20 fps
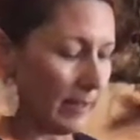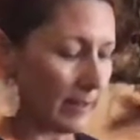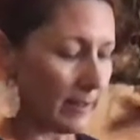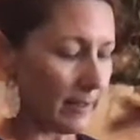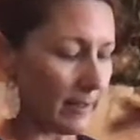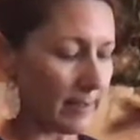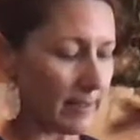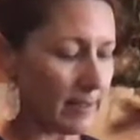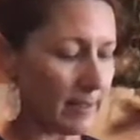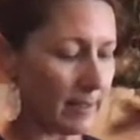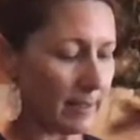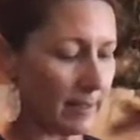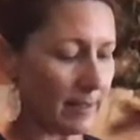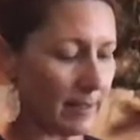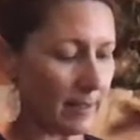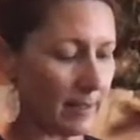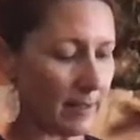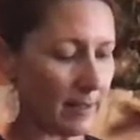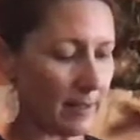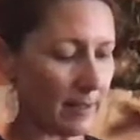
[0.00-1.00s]

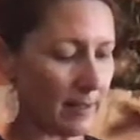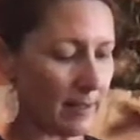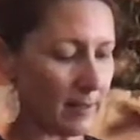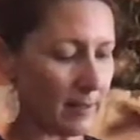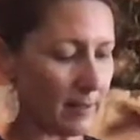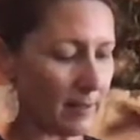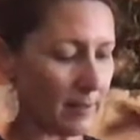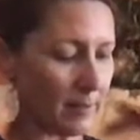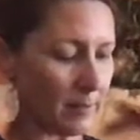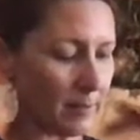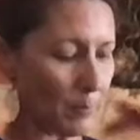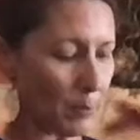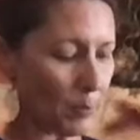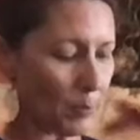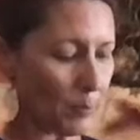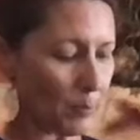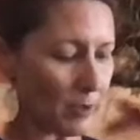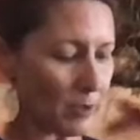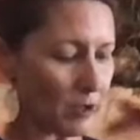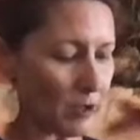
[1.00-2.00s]
The
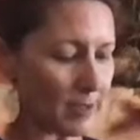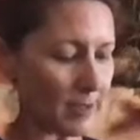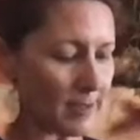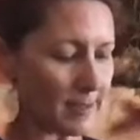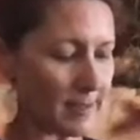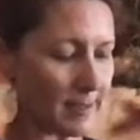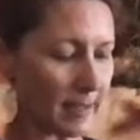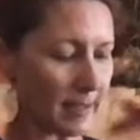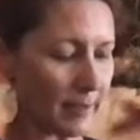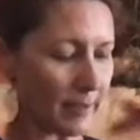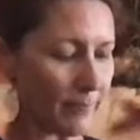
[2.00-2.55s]
bottle brush is